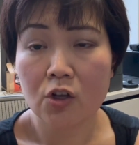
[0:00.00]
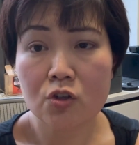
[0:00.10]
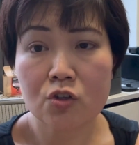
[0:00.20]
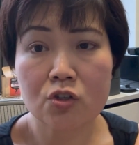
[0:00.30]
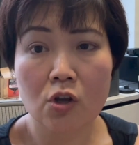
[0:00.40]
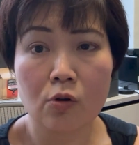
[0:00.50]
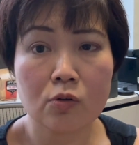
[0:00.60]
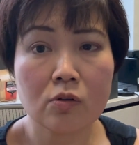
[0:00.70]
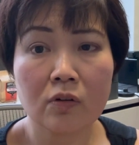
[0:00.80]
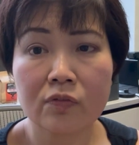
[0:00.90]
So
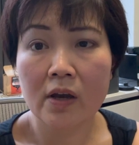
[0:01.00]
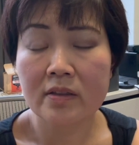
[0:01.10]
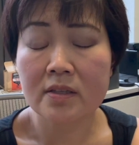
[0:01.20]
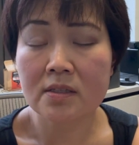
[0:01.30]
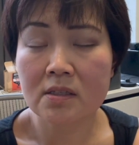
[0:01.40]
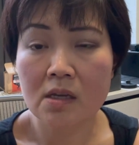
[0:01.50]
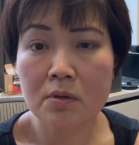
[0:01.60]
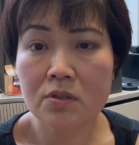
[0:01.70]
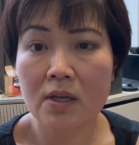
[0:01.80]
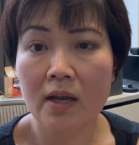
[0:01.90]
you could the same
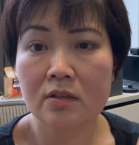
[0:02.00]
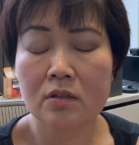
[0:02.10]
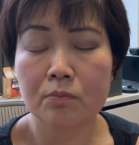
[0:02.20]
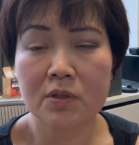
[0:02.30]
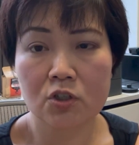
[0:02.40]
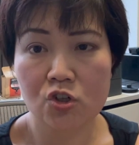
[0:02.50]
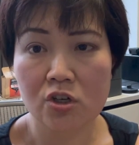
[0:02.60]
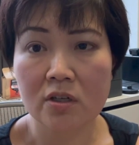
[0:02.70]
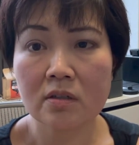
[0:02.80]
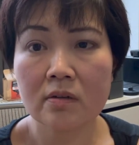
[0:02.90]
exact
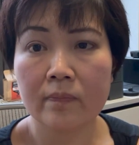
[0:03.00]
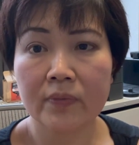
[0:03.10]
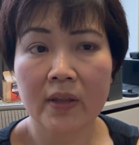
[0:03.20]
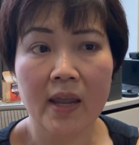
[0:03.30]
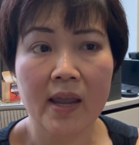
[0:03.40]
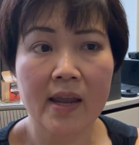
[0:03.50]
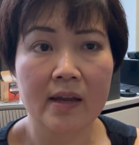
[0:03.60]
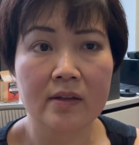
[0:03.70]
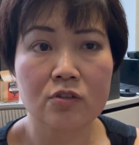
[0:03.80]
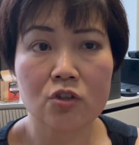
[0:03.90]
petition
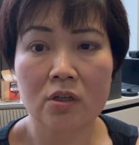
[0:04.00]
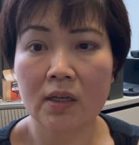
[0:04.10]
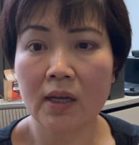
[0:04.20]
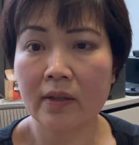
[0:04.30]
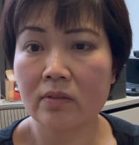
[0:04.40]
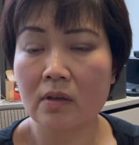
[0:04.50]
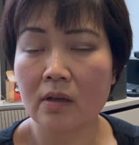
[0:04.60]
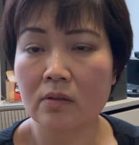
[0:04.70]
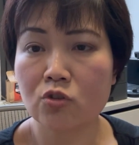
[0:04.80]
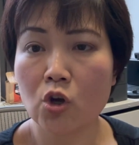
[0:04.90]
and get
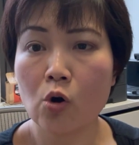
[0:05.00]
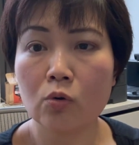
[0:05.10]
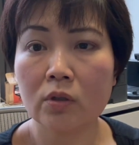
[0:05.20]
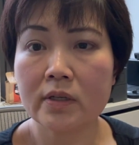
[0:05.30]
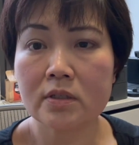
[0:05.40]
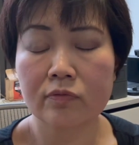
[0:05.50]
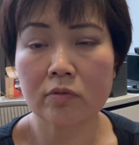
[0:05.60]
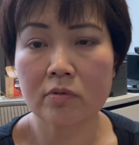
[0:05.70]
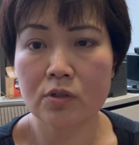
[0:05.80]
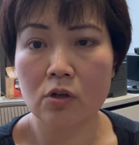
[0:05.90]
the totally different
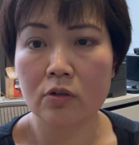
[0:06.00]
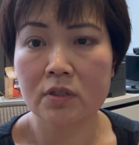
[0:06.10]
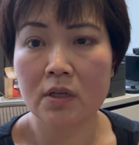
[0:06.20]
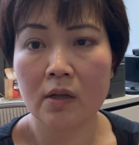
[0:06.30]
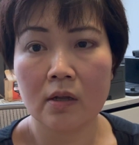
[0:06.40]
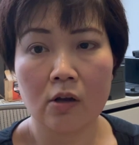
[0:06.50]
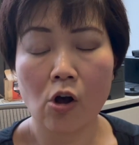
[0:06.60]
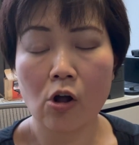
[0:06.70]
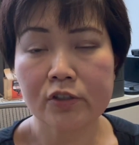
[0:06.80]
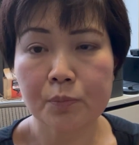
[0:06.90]
result,
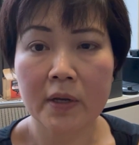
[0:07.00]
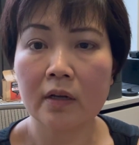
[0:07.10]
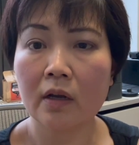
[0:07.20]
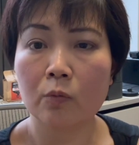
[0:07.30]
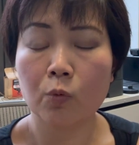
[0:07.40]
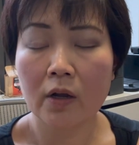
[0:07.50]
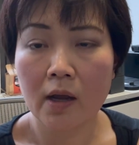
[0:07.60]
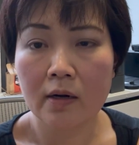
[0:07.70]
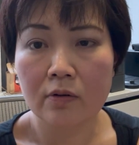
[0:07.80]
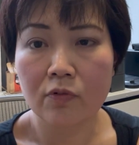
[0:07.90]
all depending on what
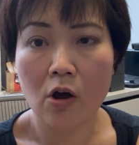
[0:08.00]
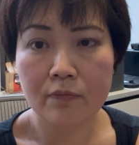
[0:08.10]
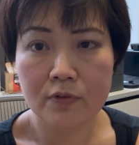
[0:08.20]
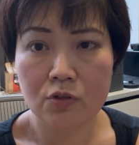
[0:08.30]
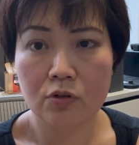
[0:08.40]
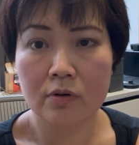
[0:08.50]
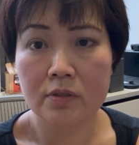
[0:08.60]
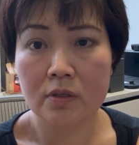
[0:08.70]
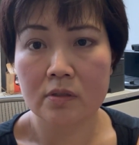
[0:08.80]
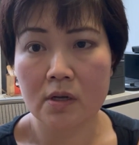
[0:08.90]
kind of officer
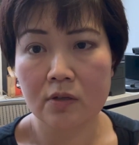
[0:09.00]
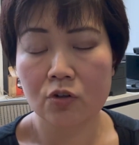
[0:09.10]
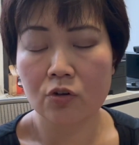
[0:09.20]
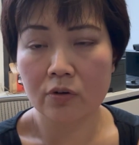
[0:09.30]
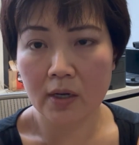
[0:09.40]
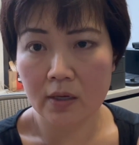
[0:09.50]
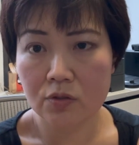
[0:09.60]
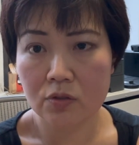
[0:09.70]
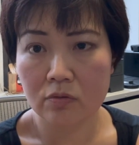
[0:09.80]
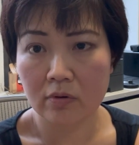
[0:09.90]
is assigned to your
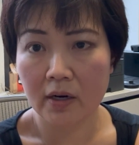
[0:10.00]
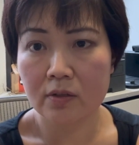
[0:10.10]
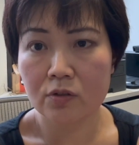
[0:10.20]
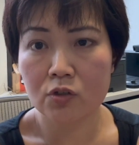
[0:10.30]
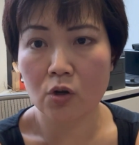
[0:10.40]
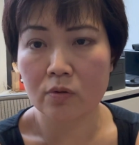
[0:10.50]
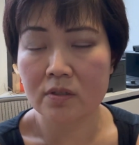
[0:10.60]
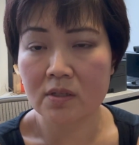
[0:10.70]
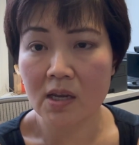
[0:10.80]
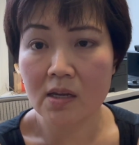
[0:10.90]
case, right? So the
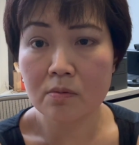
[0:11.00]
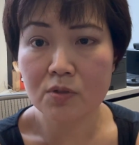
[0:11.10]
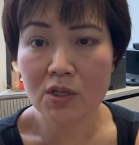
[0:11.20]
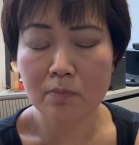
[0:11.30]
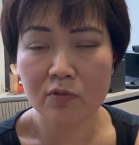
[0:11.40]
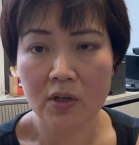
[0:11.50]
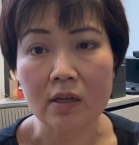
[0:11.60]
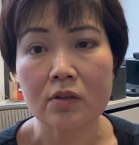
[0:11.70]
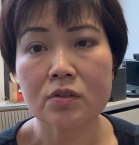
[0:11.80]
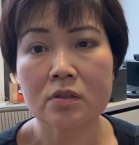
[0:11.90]
same type of
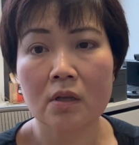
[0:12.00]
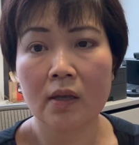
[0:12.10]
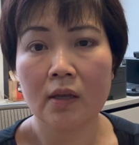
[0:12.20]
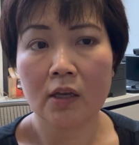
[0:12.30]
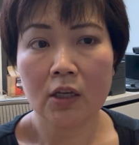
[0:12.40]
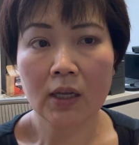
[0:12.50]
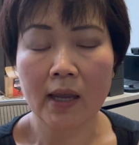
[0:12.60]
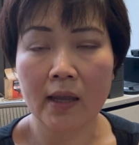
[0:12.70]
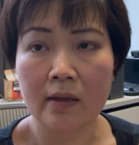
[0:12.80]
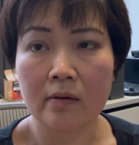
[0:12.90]
case
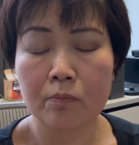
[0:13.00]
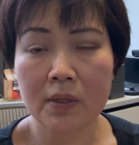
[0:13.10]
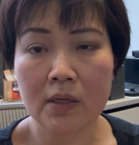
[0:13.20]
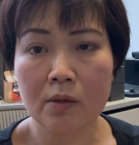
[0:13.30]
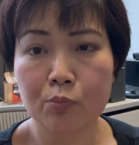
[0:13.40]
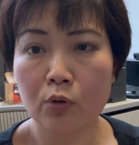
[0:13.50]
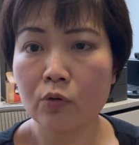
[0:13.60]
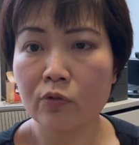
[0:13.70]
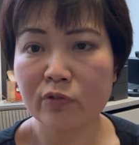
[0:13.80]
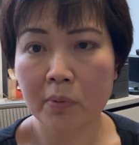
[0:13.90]
can be
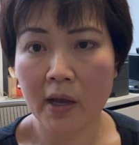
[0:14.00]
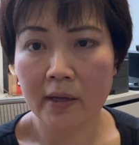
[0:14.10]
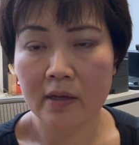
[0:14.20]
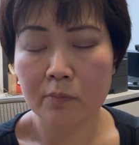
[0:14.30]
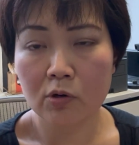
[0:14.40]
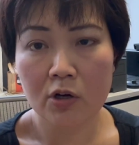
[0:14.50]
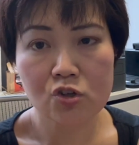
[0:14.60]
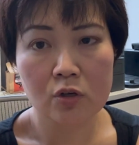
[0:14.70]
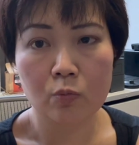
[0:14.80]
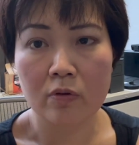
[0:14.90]
approved by
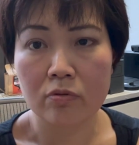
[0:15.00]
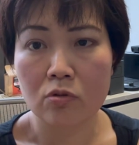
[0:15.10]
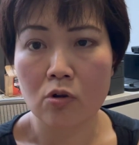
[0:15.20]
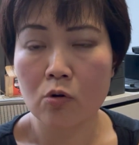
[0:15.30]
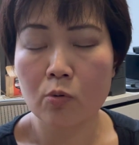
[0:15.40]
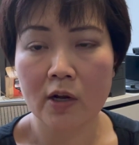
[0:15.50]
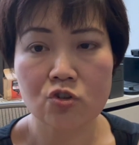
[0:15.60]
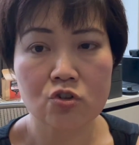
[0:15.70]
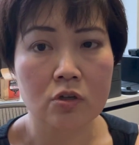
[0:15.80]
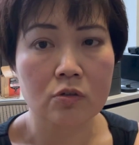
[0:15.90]
immigration with no
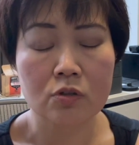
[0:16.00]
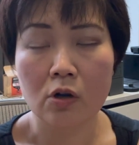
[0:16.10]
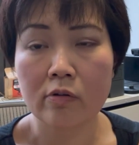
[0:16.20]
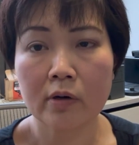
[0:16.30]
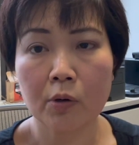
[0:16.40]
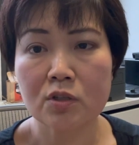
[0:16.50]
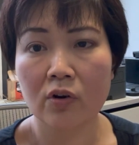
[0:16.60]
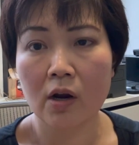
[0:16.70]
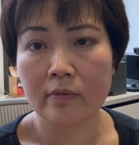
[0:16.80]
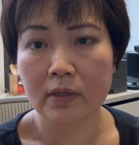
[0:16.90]
questions, no request
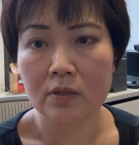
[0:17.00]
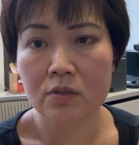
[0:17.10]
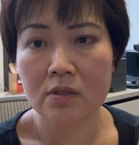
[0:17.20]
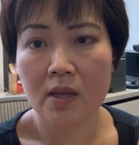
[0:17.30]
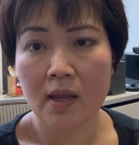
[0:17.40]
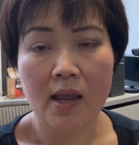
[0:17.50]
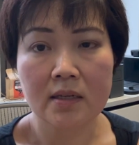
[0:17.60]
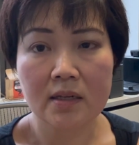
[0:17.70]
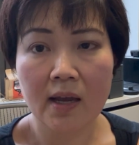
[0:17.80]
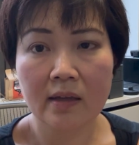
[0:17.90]
for evidence,
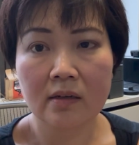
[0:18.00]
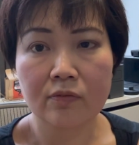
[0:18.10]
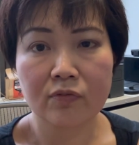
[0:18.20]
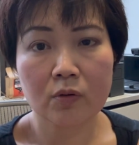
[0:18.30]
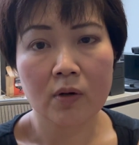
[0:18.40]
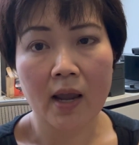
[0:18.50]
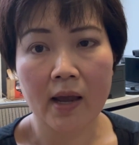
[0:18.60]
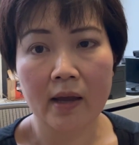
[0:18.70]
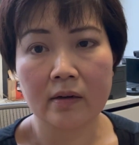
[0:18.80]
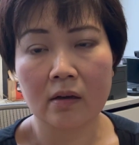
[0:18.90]
and yet if it
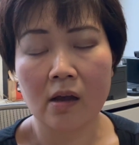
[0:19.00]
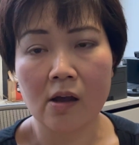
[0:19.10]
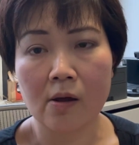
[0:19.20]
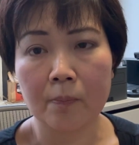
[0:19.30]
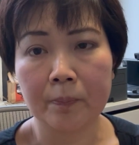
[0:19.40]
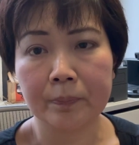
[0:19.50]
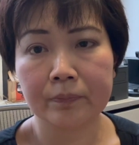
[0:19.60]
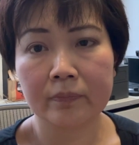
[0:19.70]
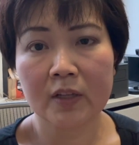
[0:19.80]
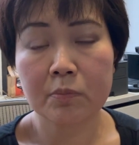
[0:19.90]
had
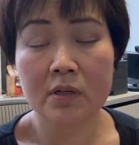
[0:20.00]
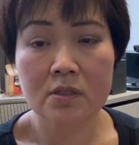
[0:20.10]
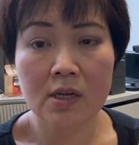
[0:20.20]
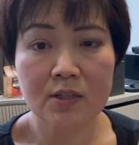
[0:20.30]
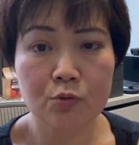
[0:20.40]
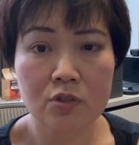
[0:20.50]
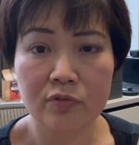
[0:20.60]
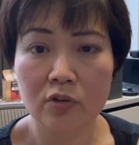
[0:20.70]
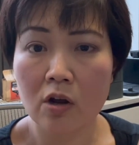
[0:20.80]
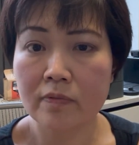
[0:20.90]
been assigned to a
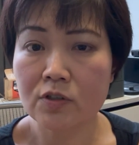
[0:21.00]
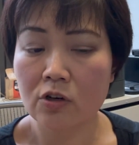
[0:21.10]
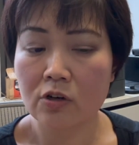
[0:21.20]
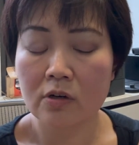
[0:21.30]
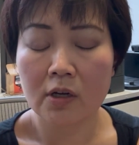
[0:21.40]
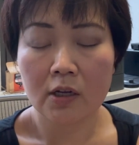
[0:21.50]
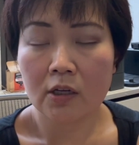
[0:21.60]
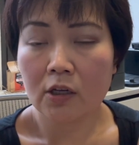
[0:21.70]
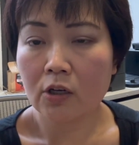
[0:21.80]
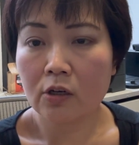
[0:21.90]
different officer,
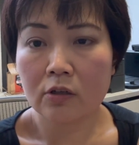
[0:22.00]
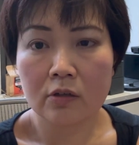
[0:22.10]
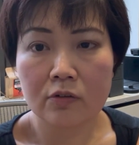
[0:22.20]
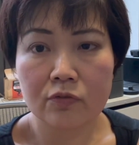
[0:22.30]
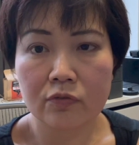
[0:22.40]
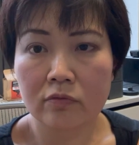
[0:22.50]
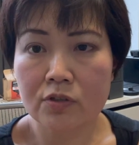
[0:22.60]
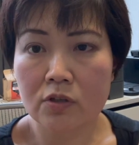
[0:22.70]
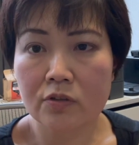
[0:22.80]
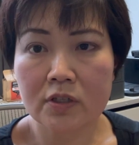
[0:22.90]
could have
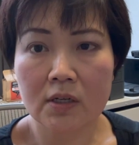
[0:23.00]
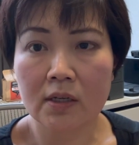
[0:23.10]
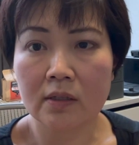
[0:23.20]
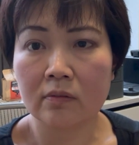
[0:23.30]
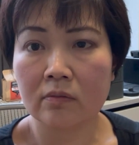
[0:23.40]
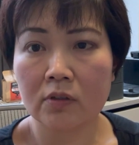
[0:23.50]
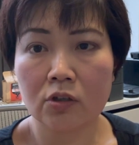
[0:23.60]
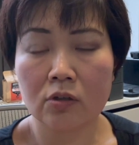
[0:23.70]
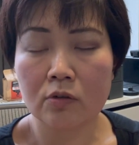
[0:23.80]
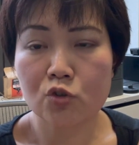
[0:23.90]
resulted in,
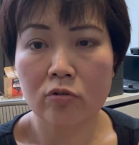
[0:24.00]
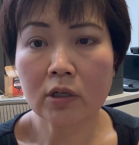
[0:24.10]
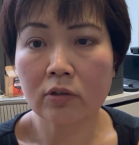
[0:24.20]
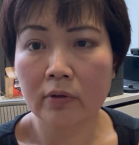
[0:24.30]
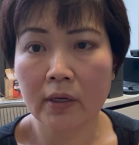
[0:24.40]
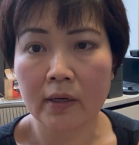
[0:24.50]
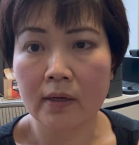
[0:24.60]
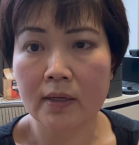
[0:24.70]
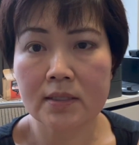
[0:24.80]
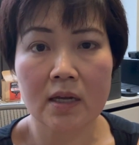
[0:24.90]
triggering
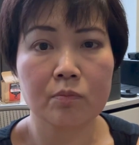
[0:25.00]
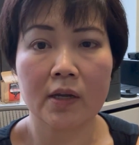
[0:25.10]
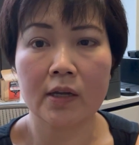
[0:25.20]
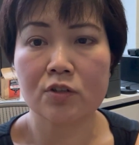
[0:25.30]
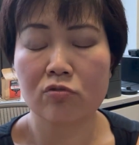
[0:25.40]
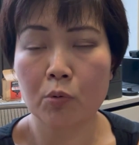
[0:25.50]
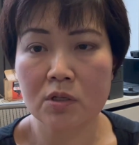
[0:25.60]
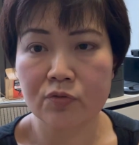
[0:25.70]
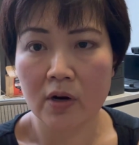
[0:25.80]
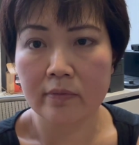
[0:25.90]
a 10-page
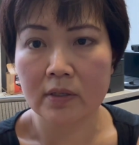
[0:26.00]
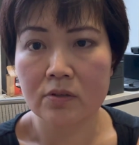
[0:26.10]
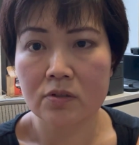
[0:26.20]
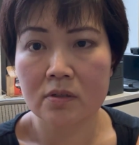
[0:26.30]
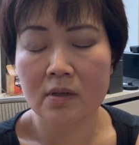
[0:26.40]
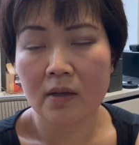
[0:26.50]
request for evidence.